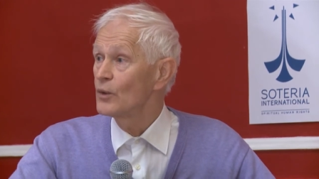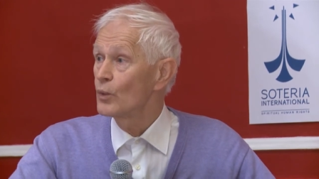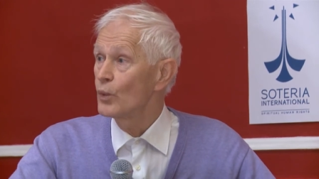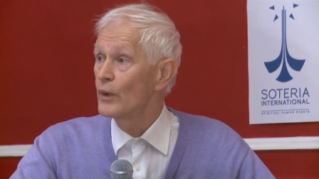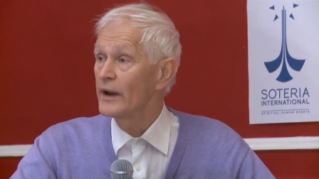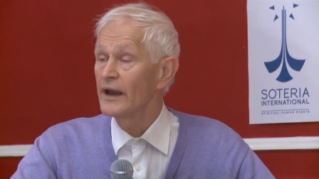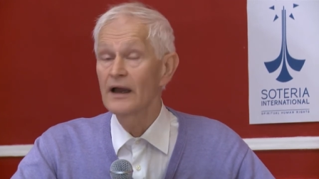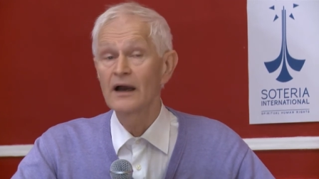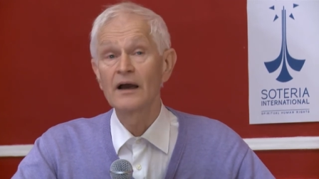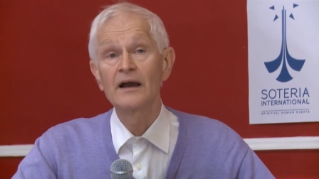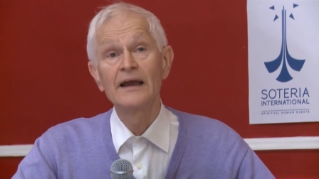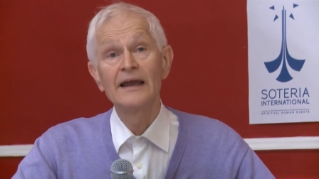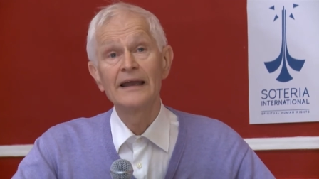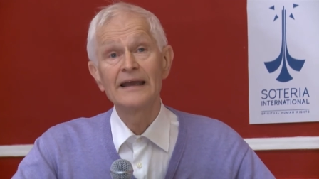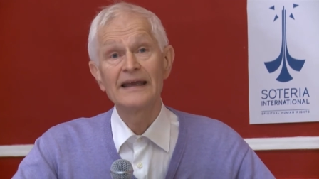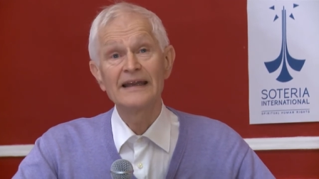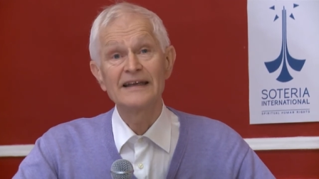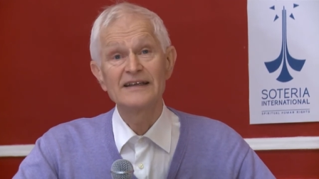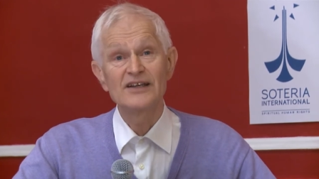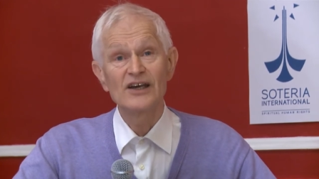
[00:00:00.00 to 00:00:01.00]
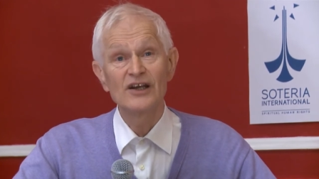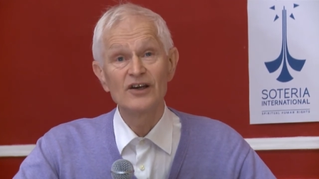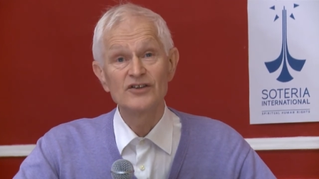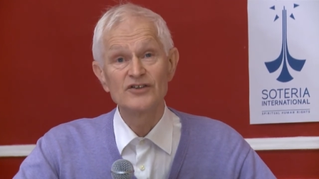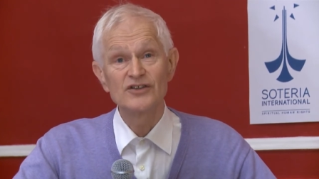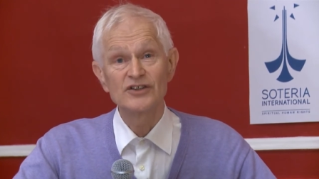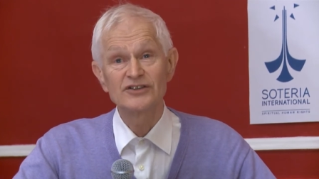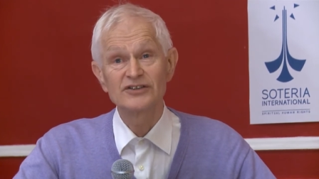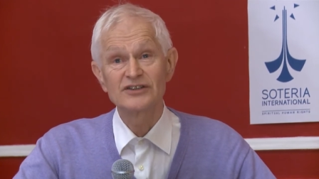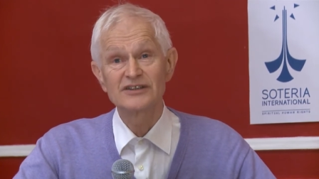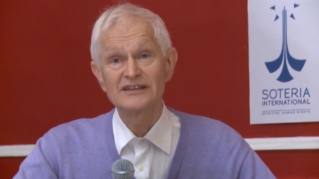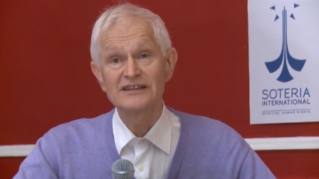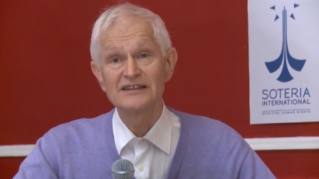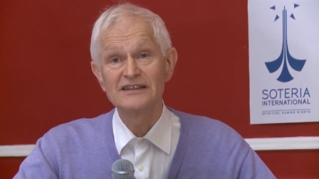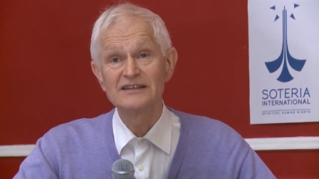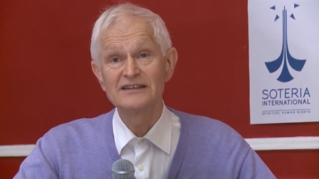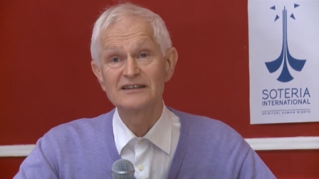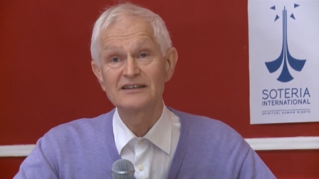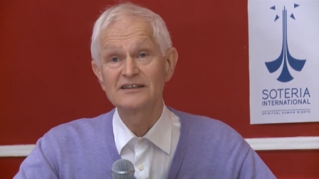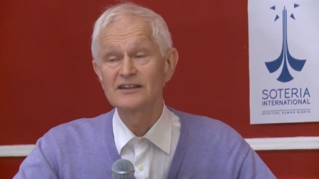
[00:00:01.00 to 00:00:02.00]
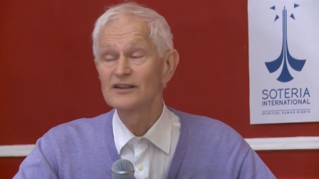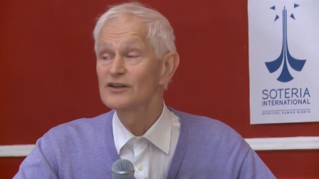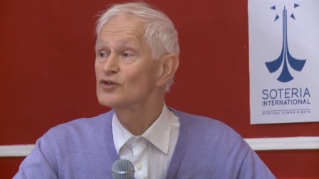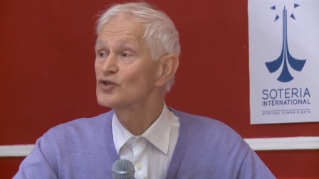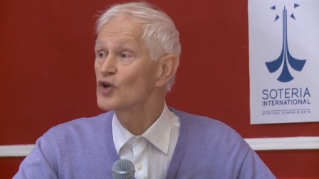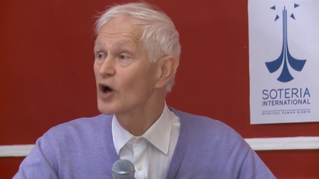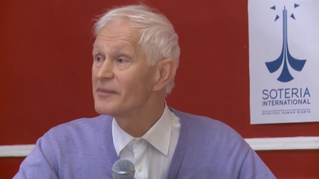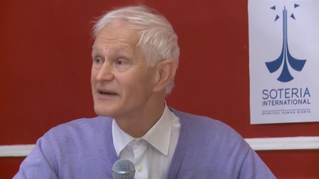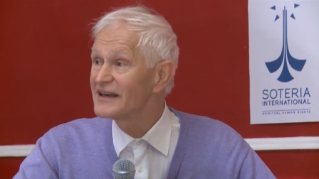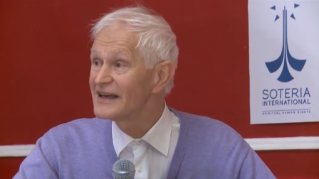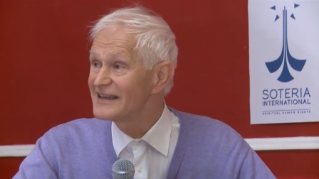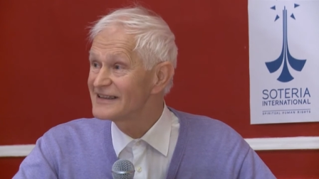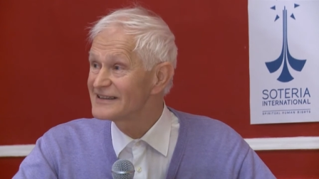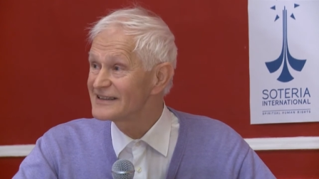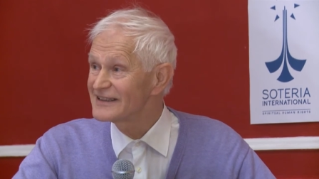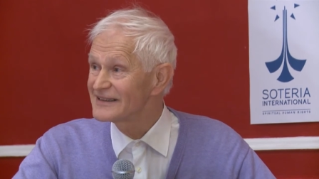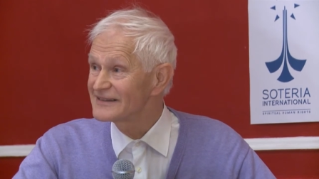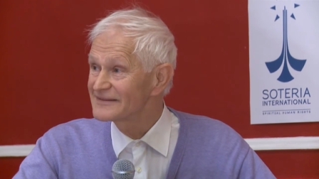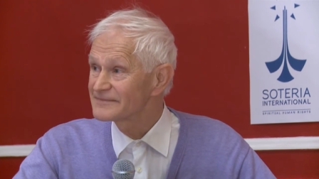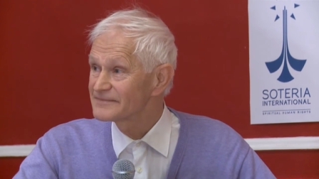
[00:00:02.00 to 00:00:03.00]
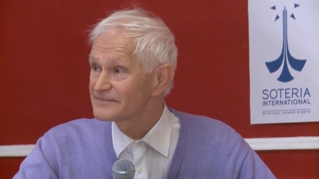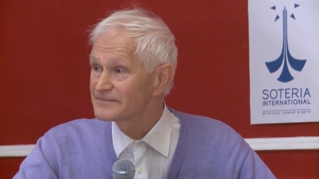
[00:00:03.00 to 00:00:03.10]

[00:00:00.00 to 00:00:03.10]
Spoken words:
where intelligence is dominating.